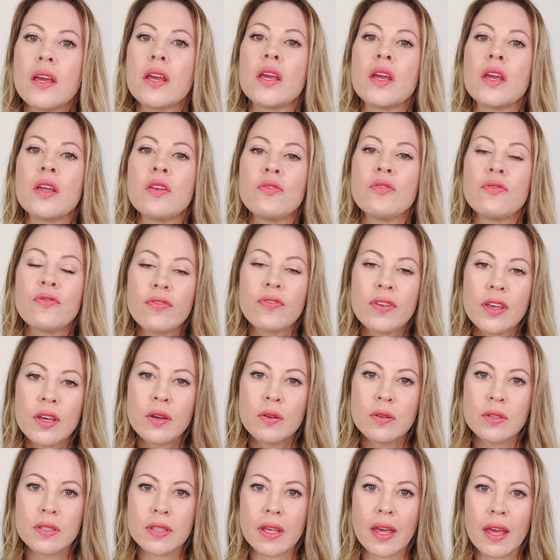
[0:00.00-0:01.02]

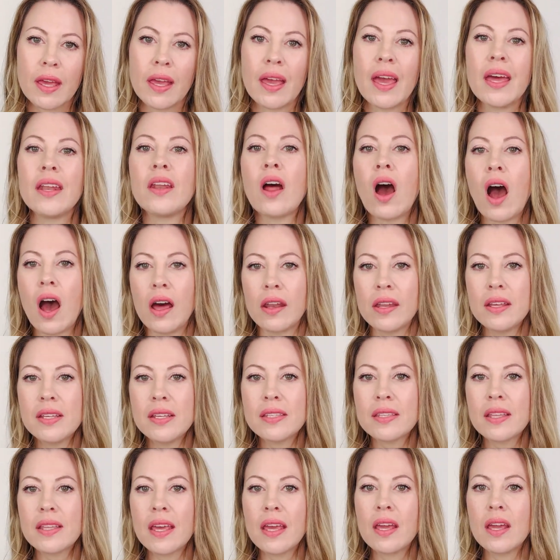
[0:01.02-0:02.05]
confusing, and
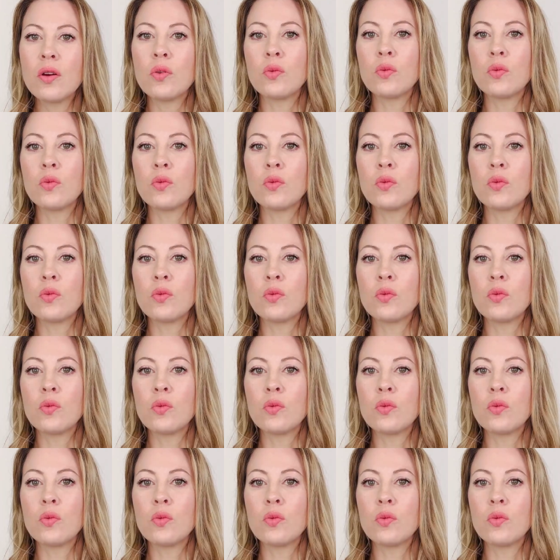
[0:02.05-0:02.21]
honestly,